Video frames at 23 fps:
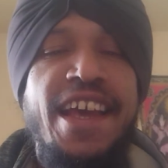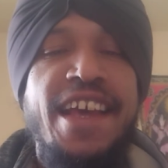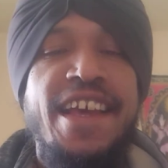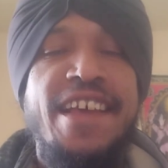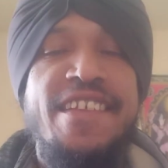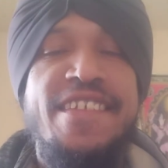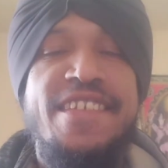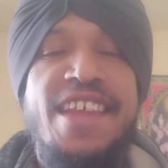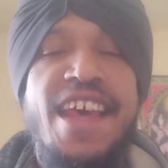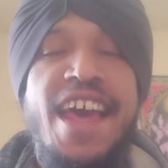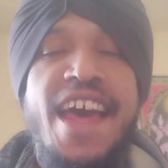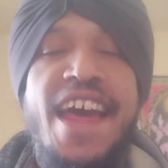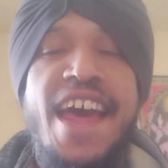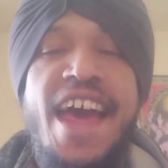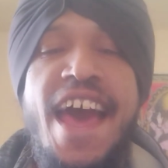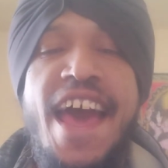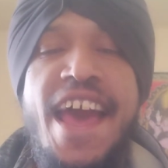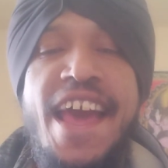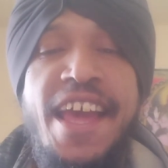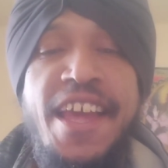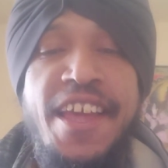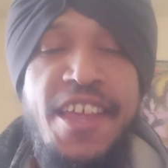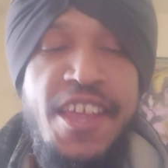He said,
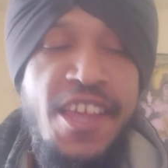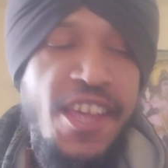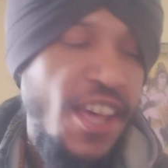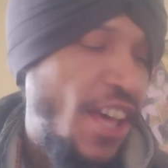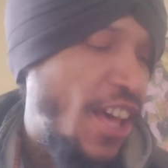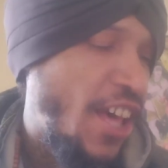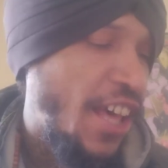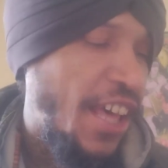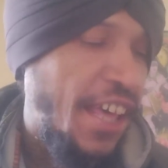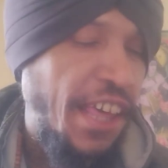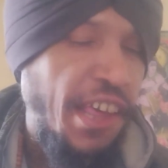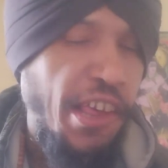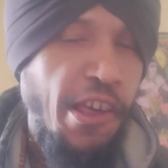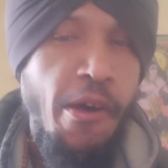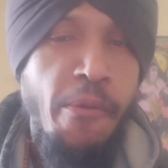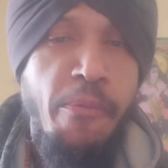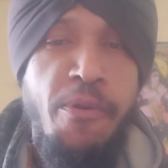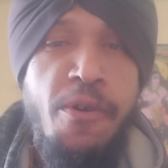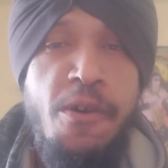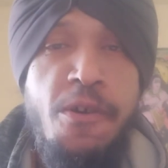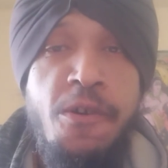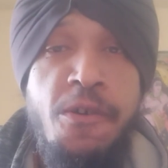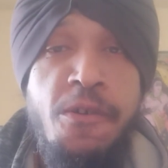hey, he
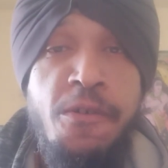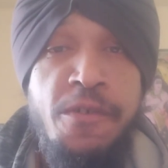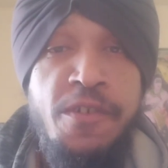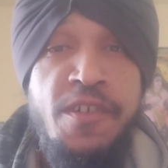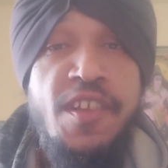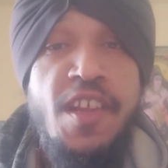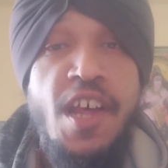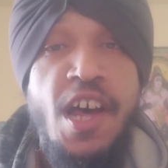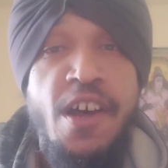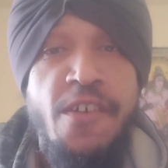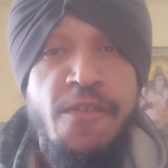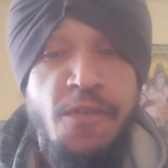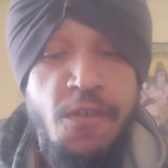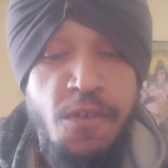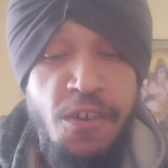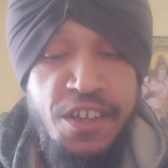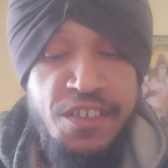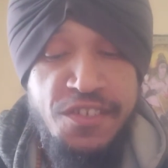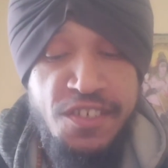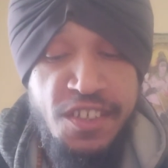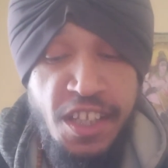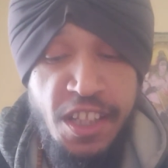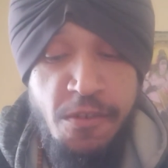approves of
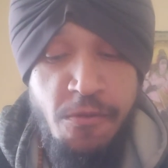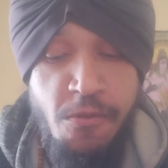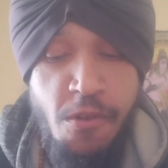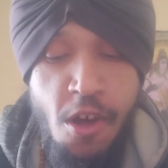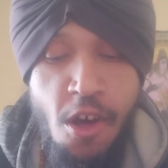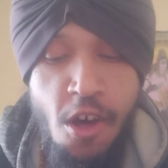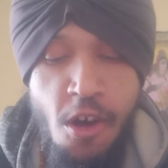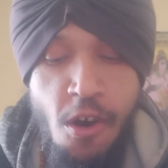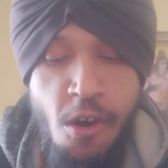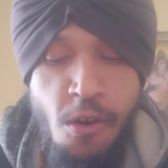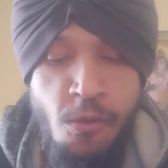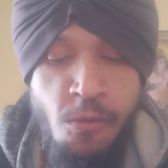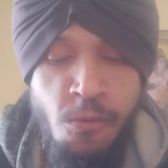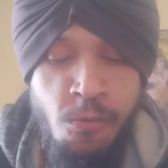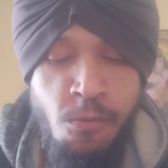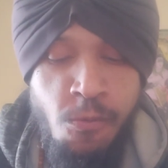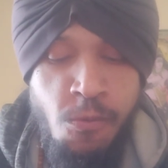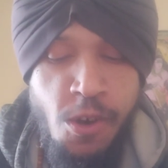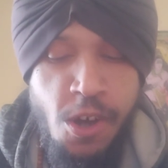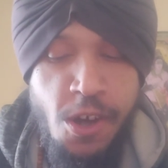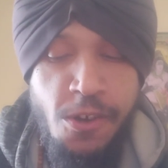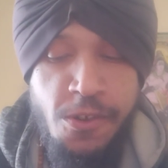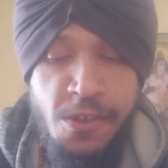Christian
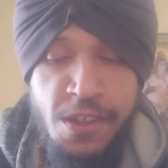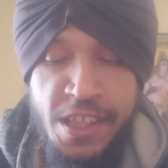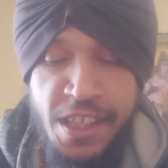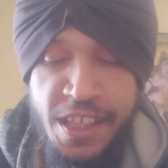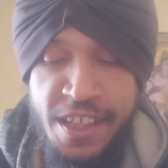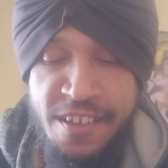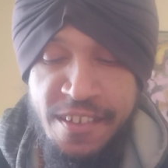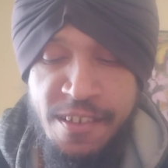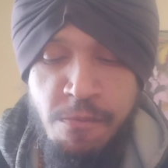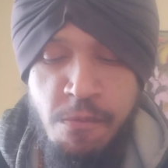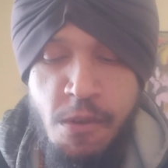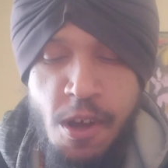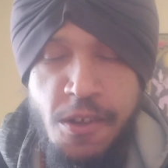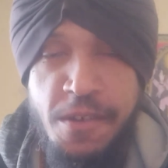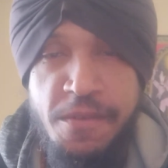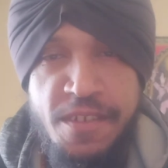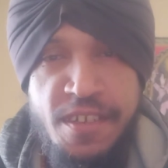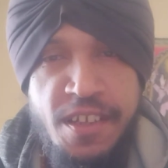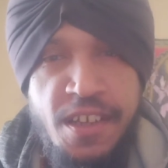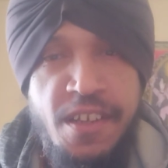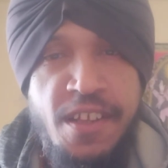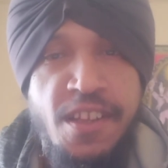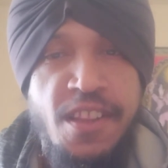Wilkins.
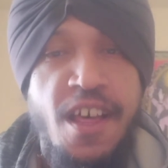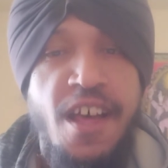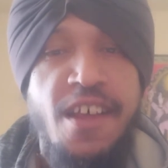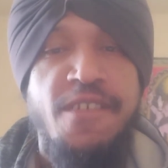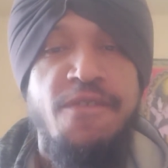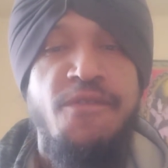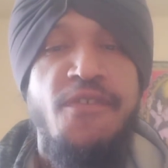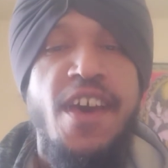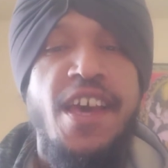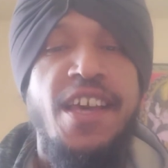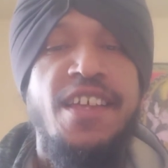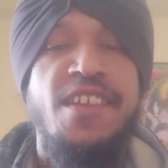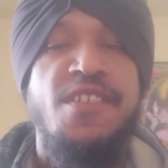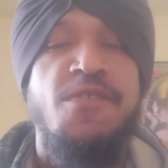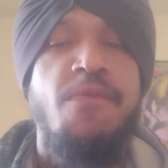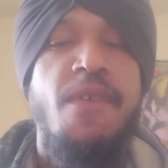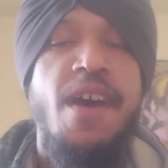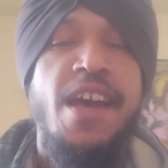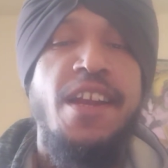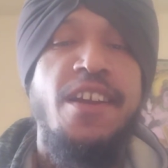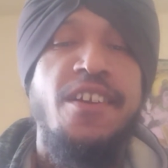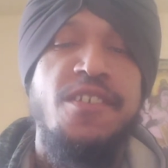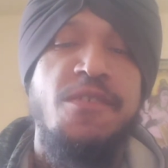Welcome to the Las Vegas
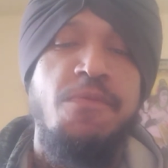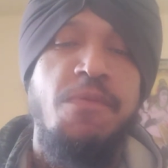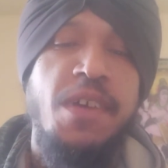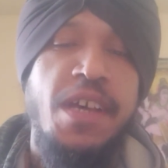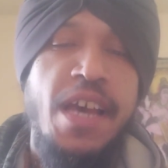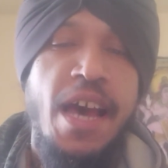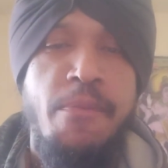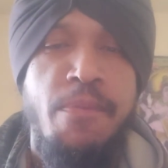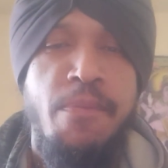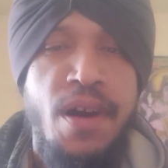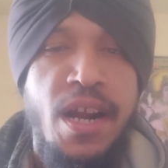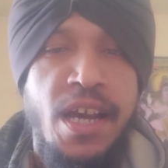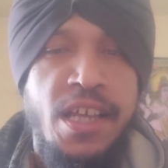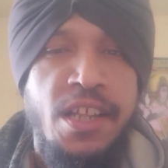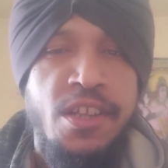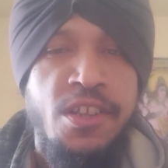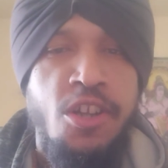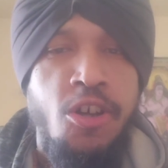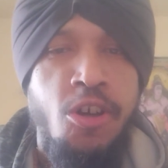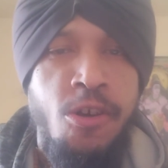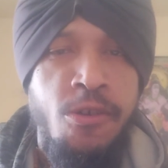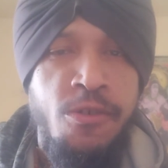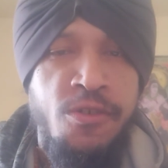Raiders. We got
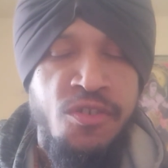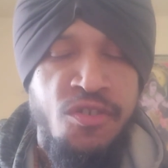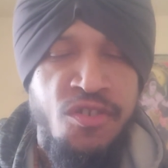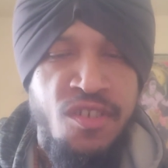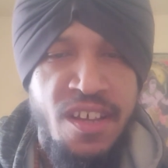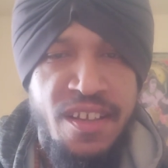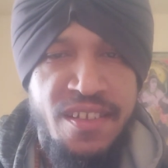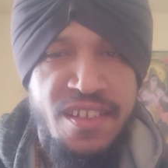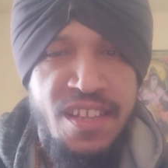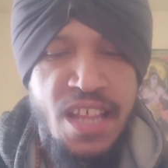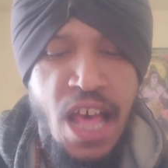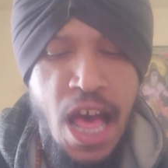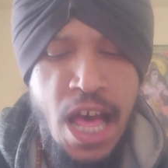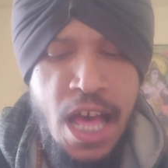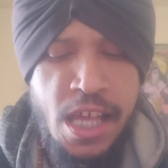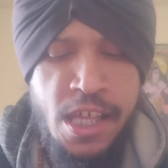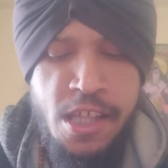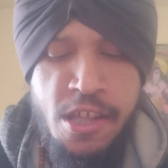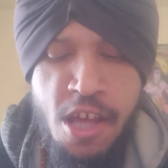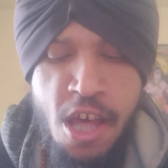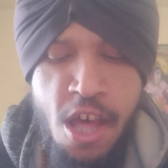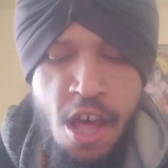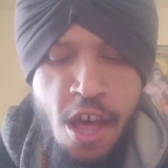breaking news. Just
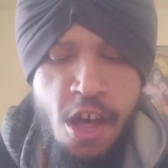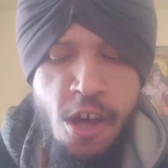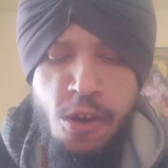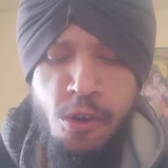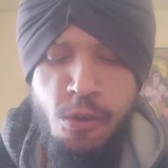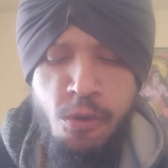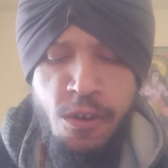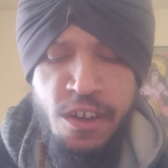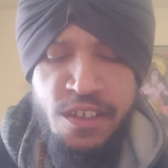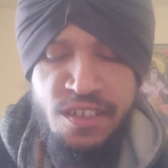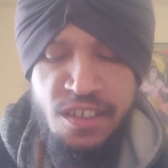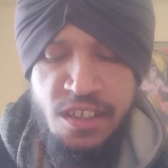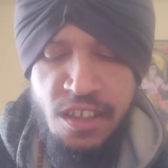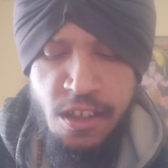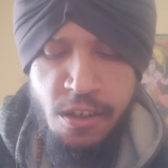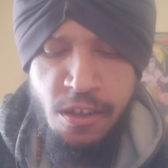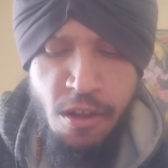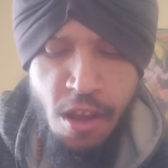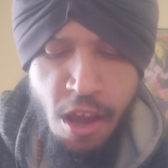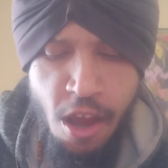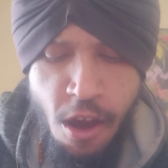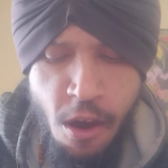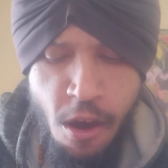signed
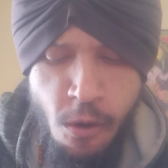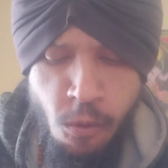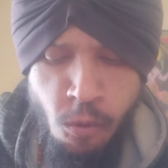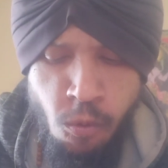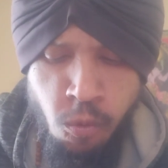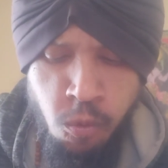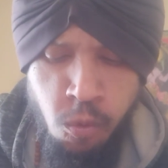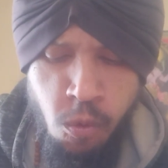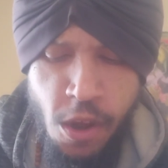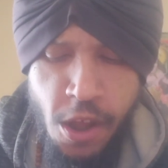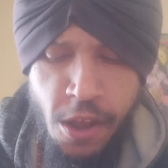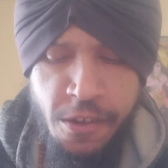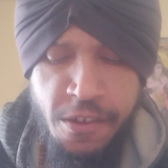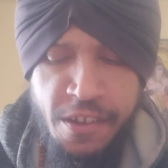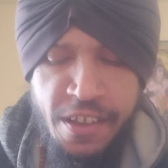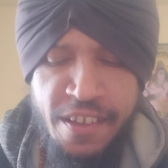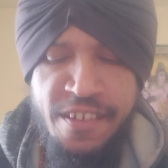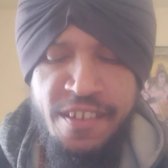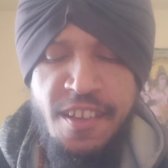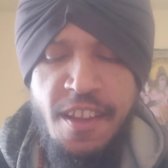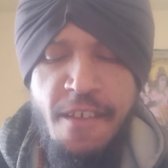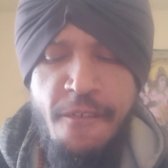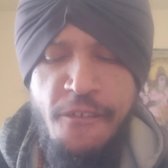Christian
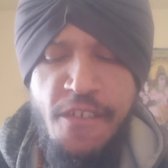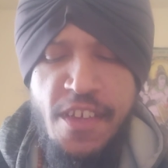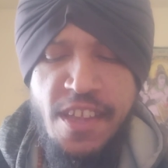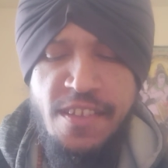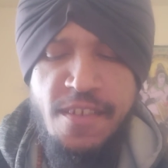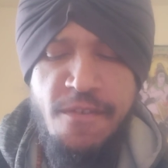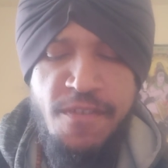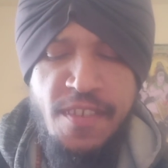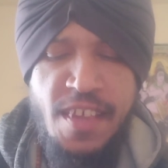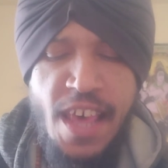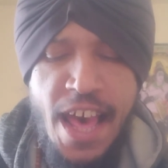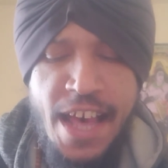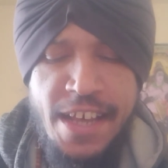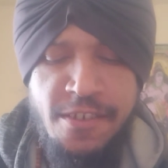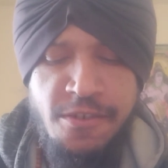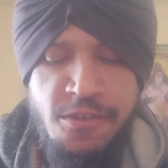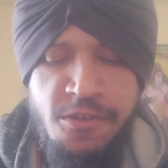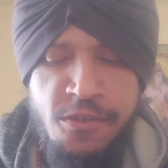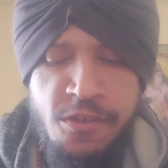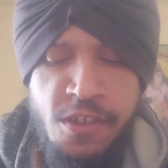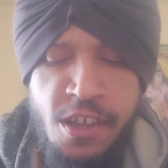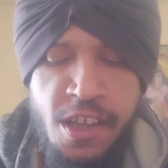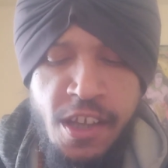Wilkins, defensive
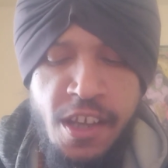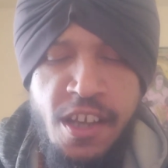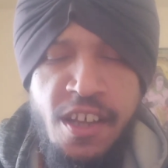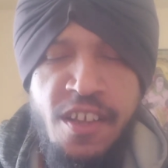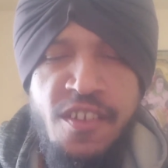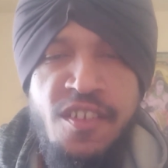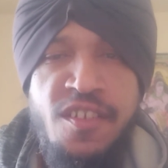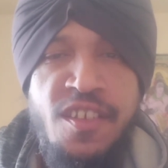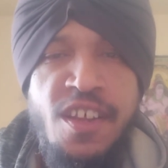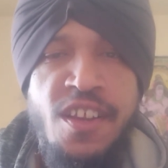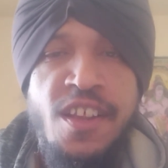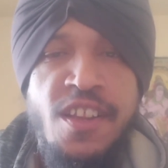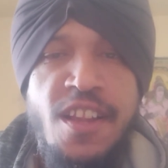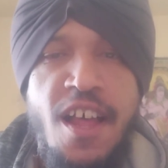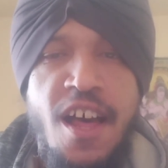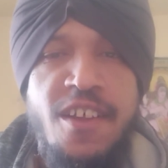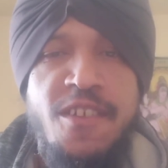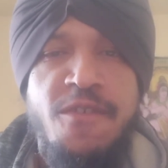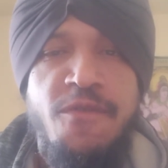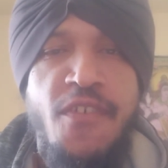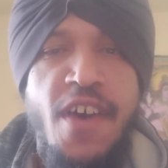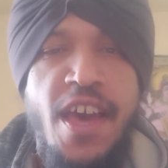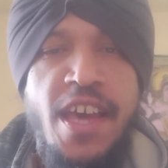tackle to the
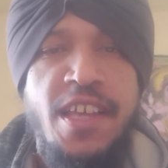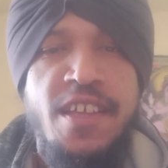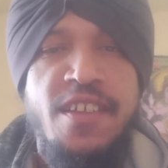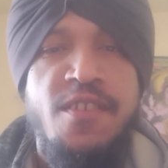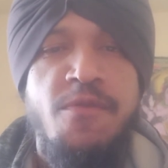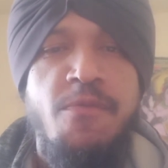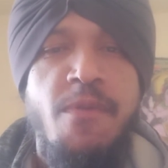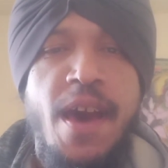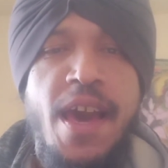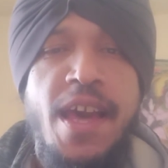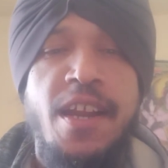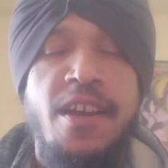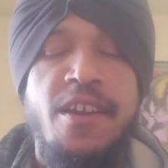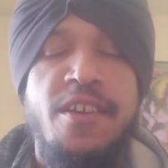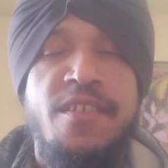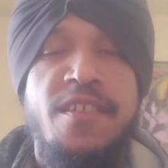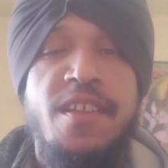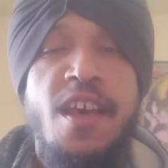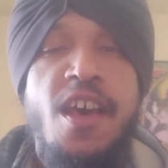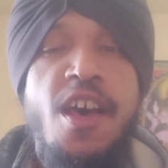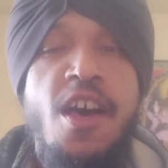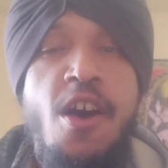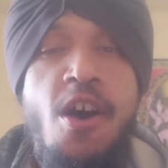Las Vegas
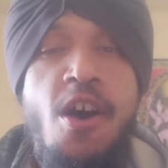Raiders.